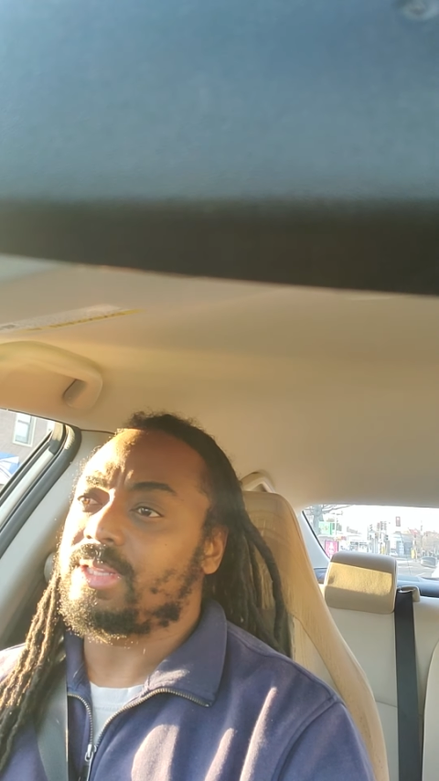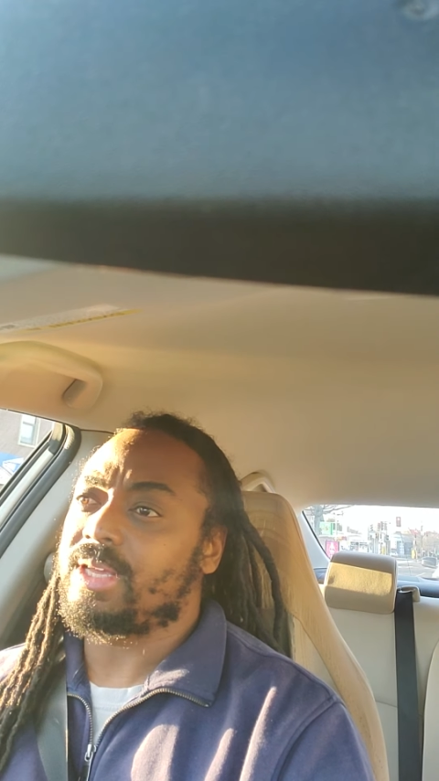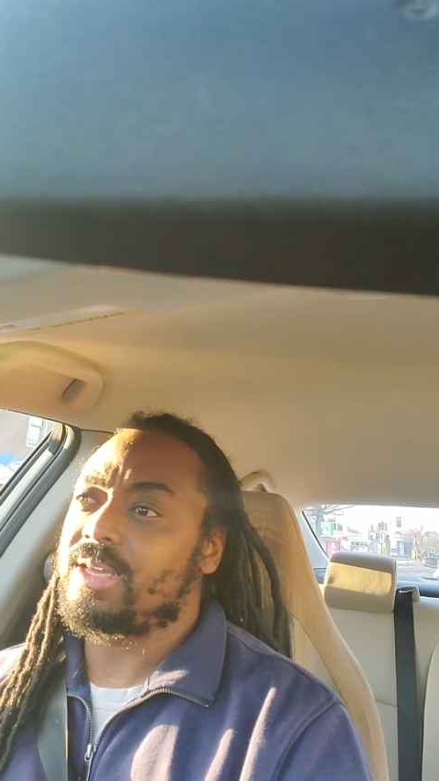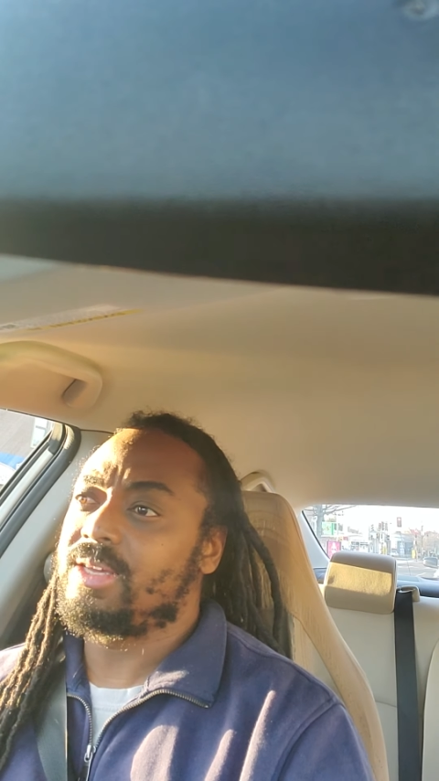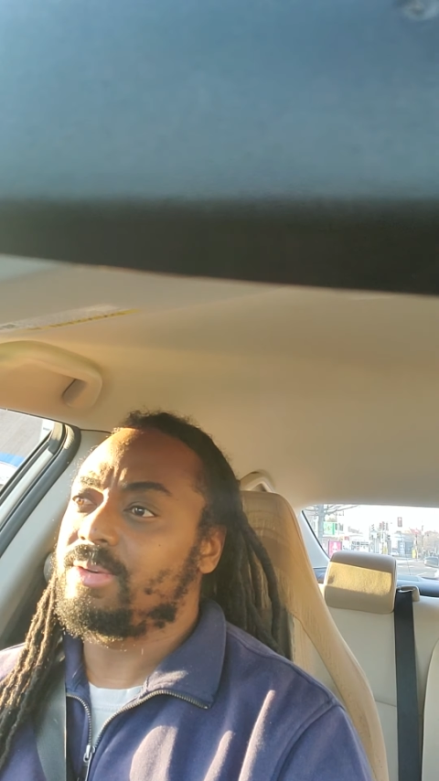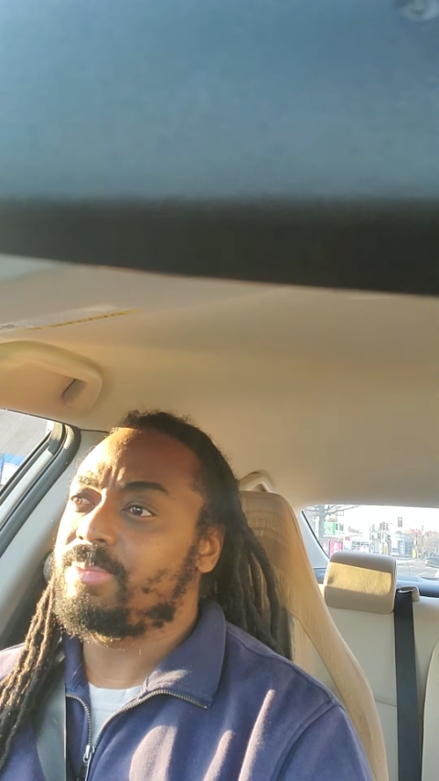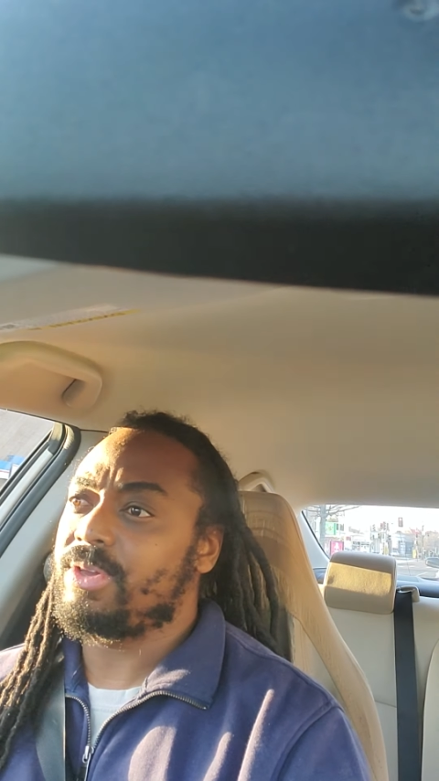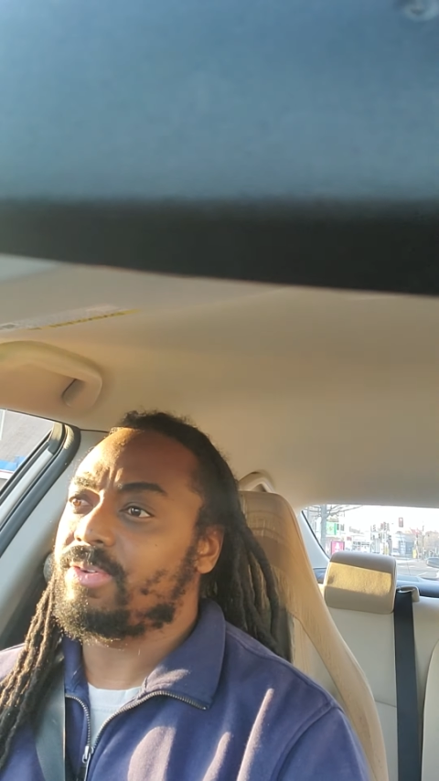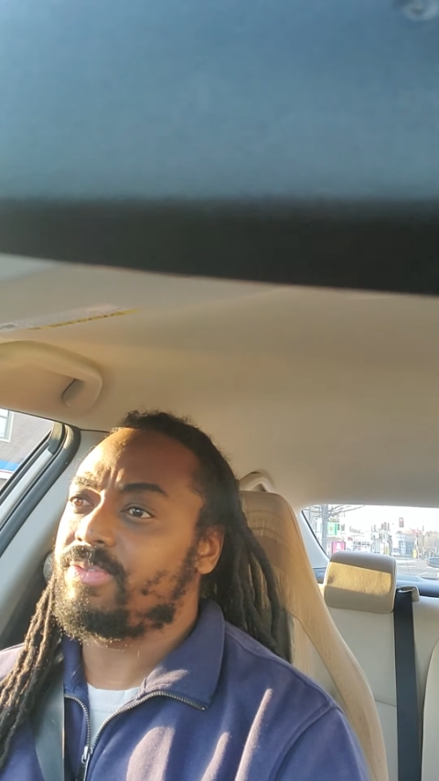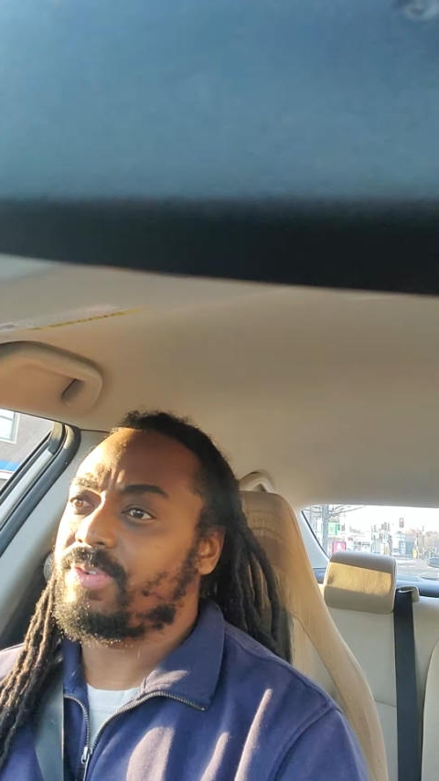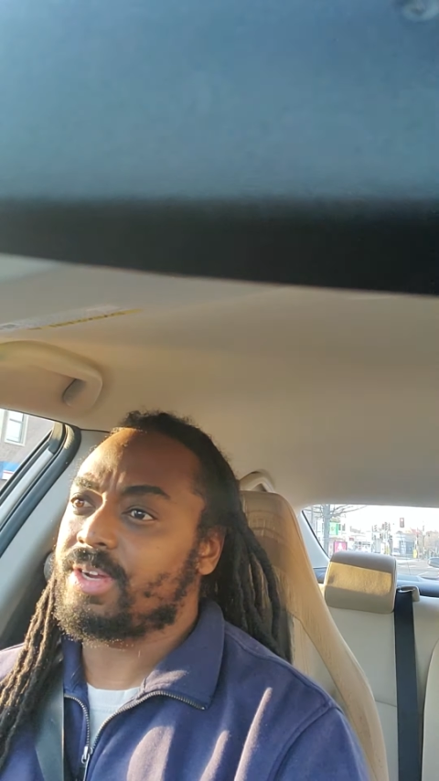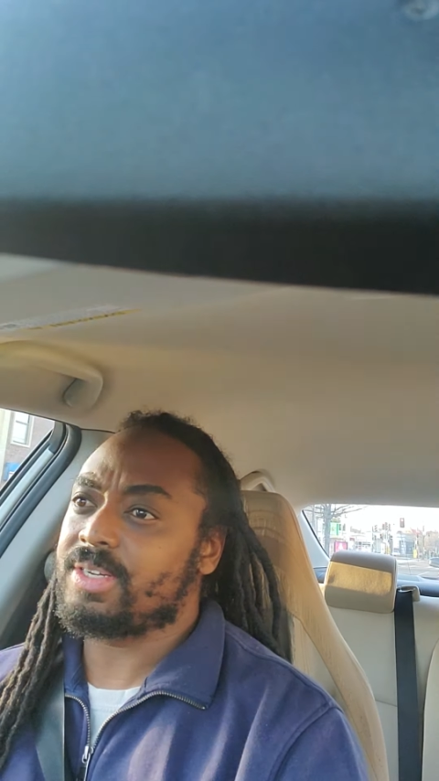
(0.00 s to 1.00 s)
That could be a
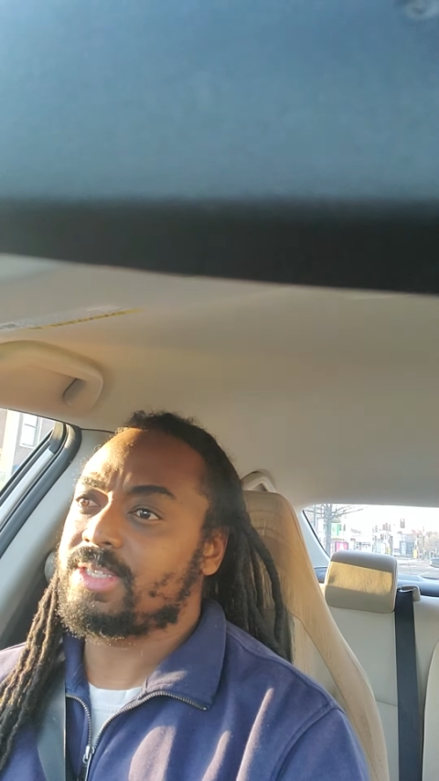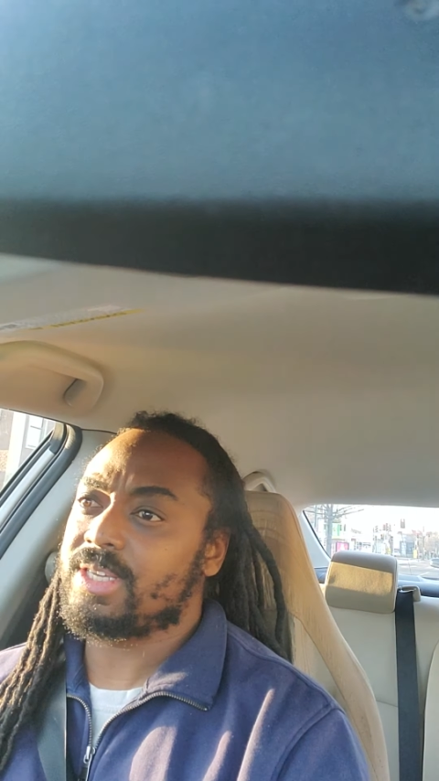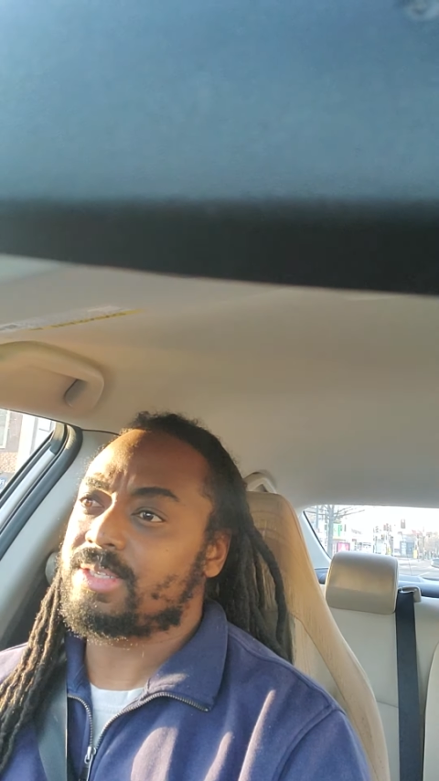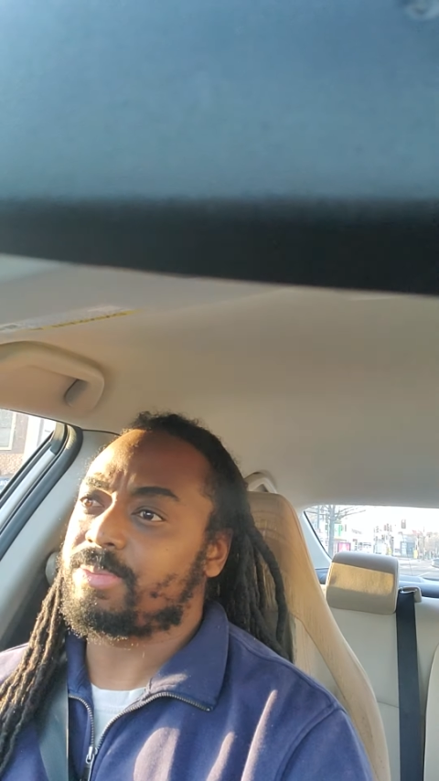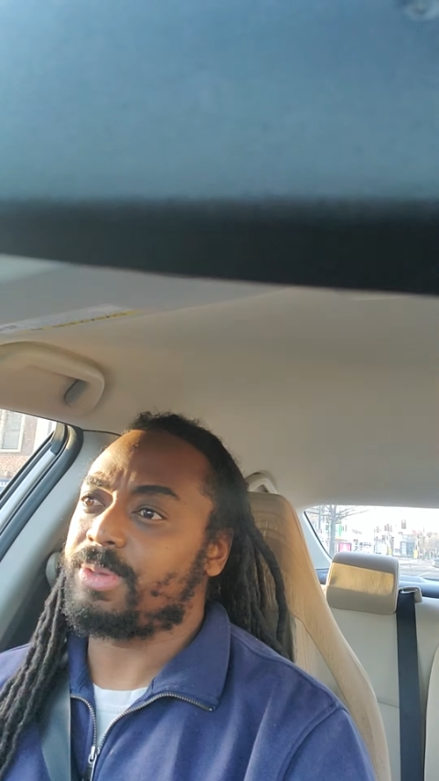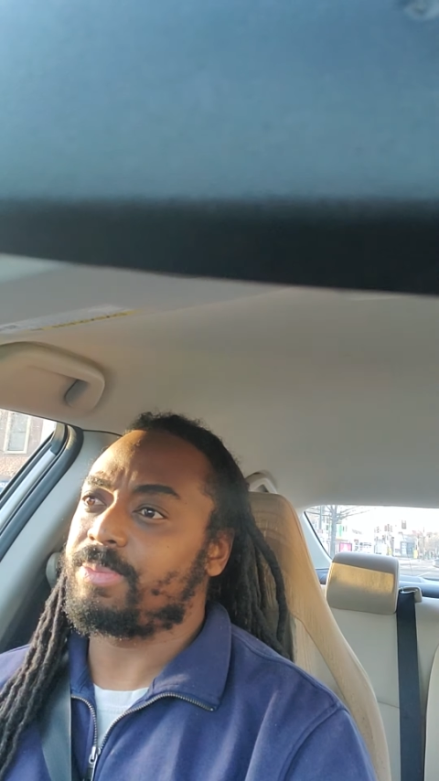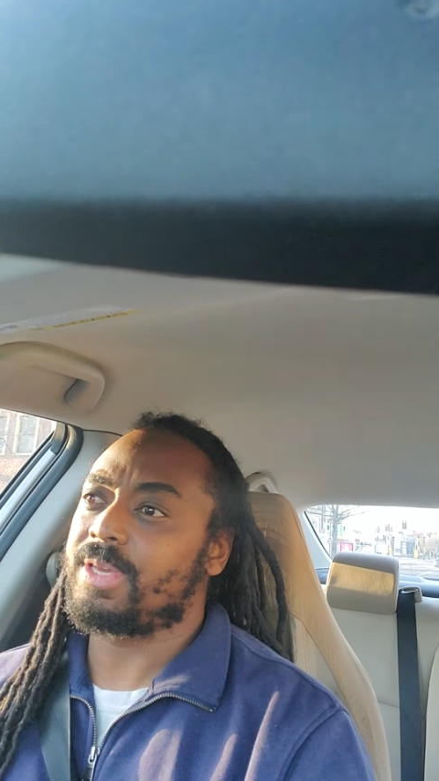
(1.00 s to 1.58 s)
fair assessment,